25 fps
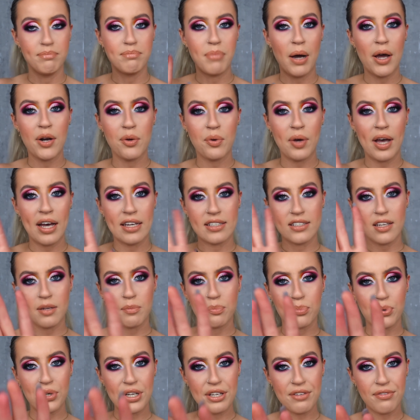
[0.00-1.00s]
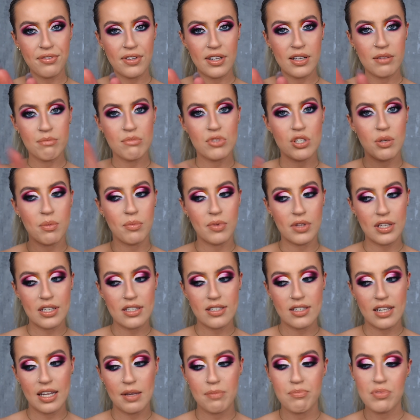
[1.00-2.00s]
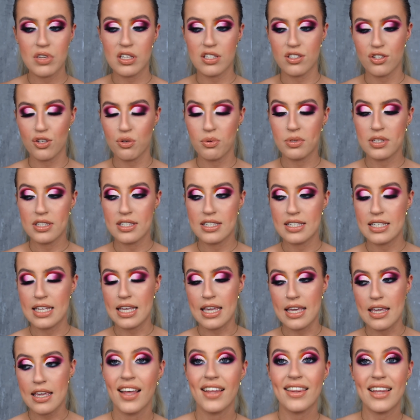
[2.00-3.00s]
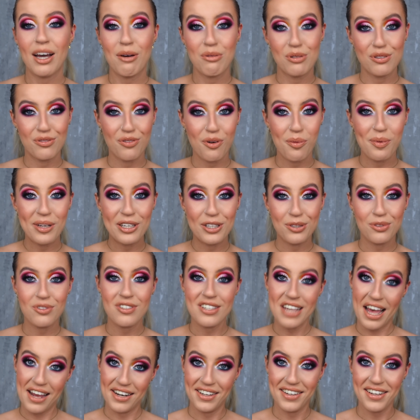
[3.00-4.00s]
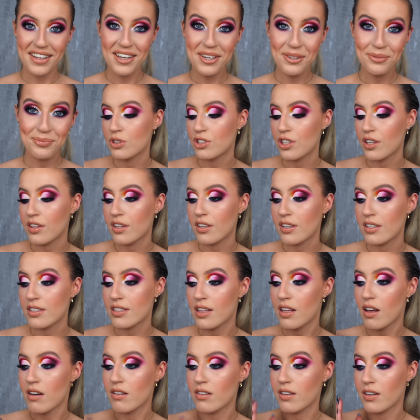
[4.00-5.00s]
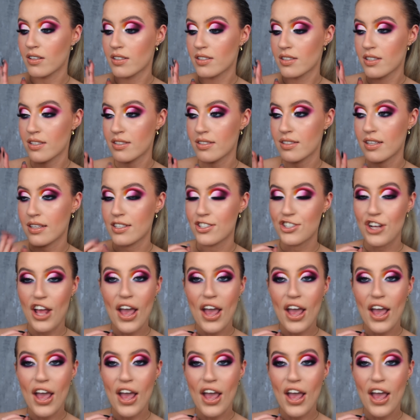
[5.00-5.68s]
By the way, I did pre-film some of these clips, as you will see. That was for my own sanity, which I think is long gone at this stage